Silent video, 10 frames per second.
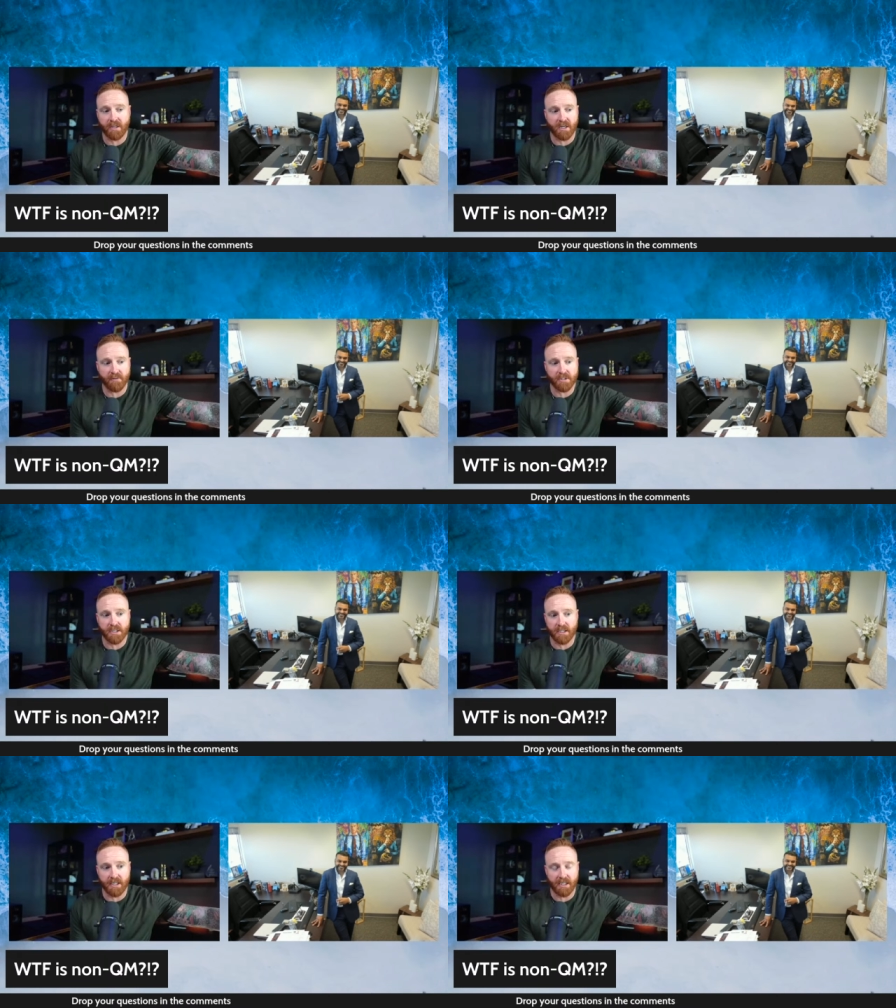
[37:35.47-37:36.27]
and then all of a
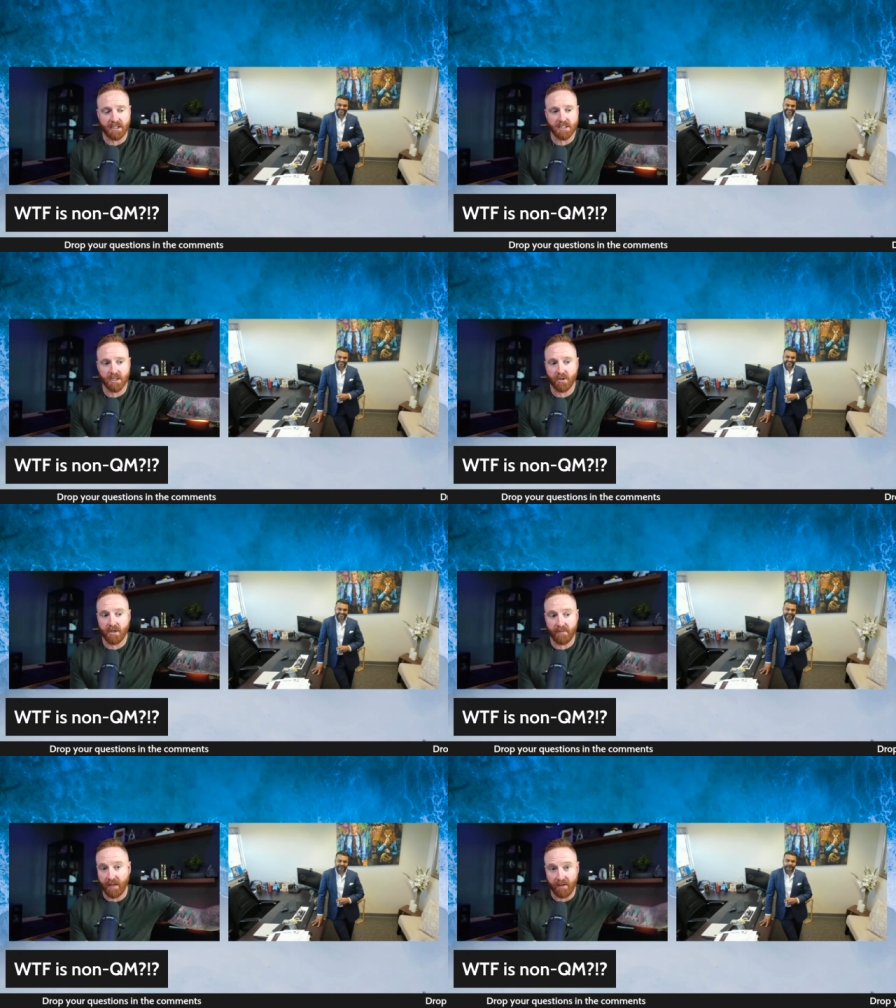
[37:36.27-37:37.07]
sudden they get this loan,
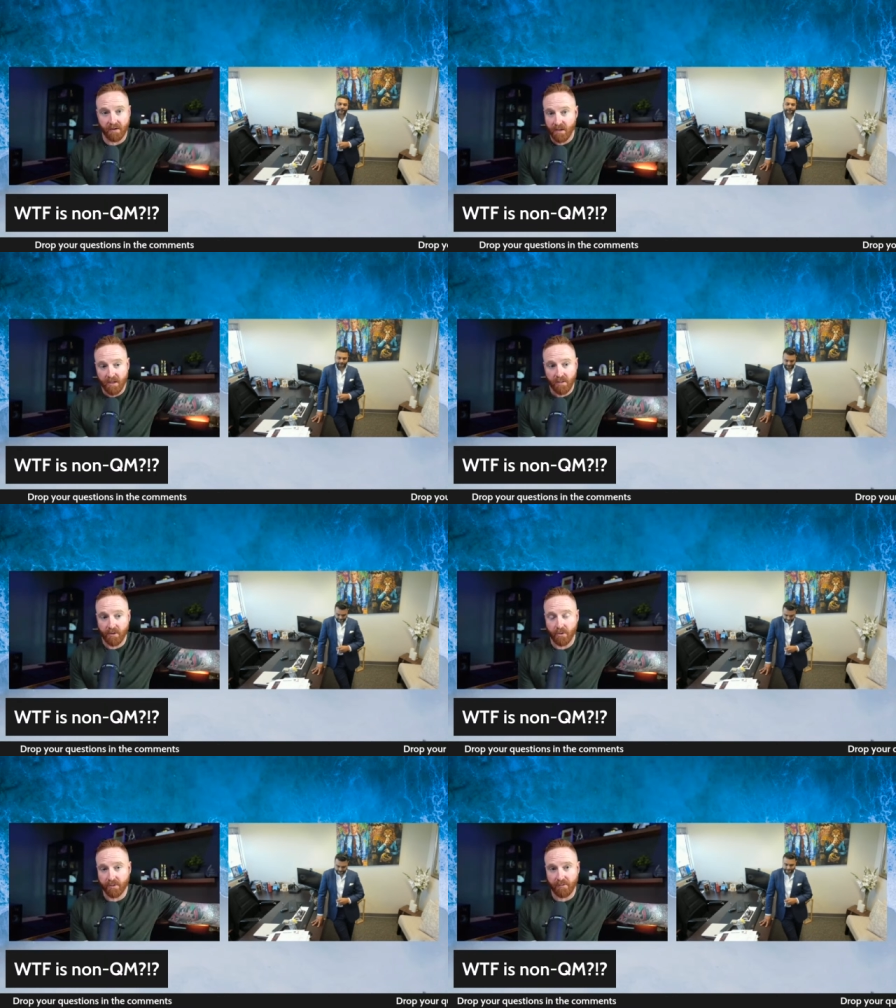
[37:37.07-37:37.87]
and then their
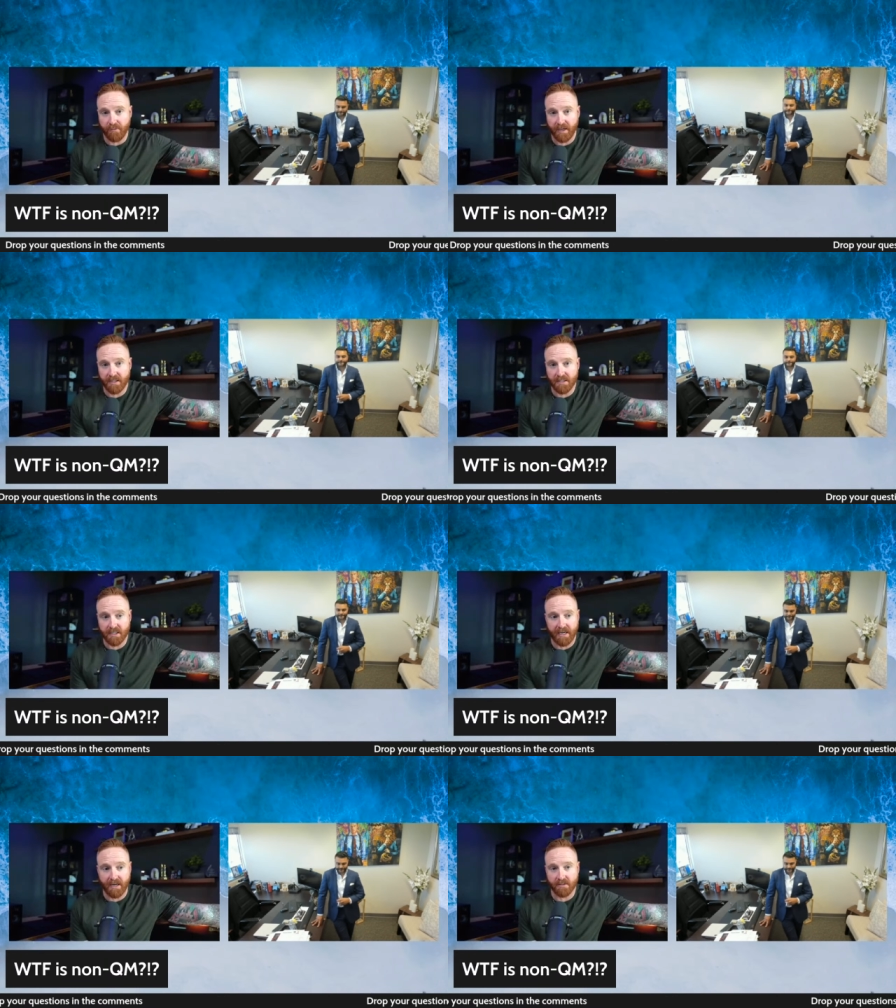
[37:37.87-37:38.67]
OnlyFans
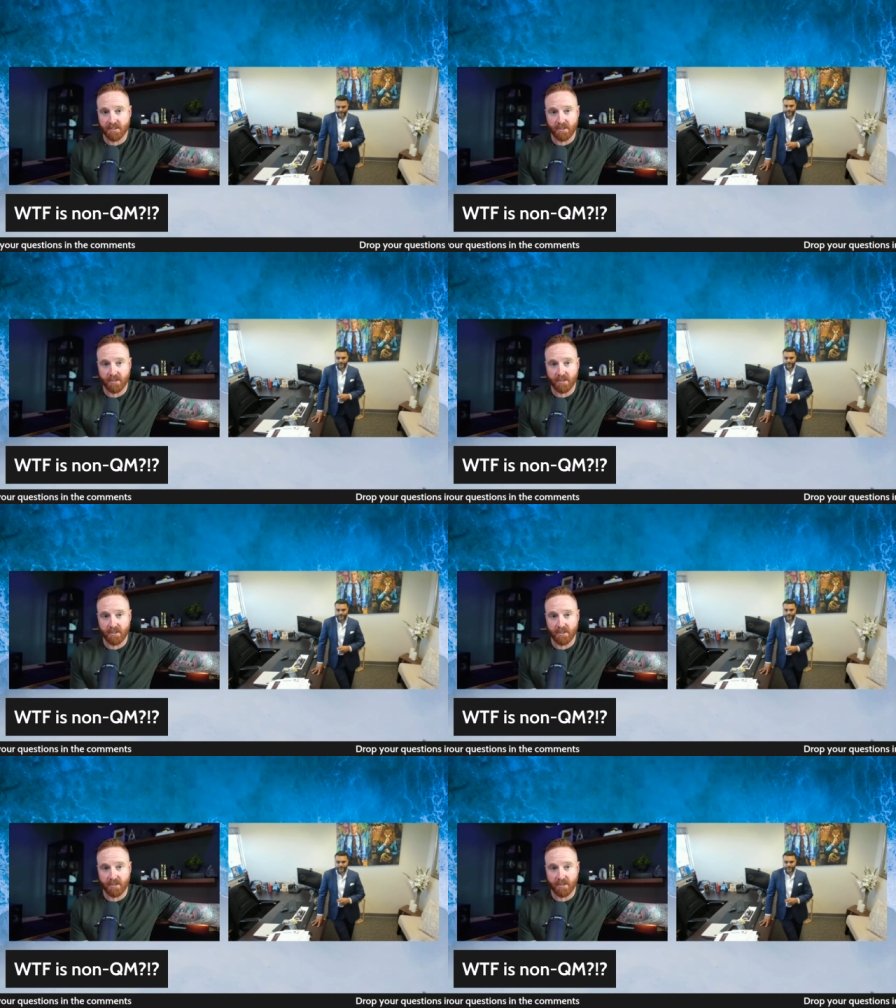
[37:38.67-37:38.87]
accounts,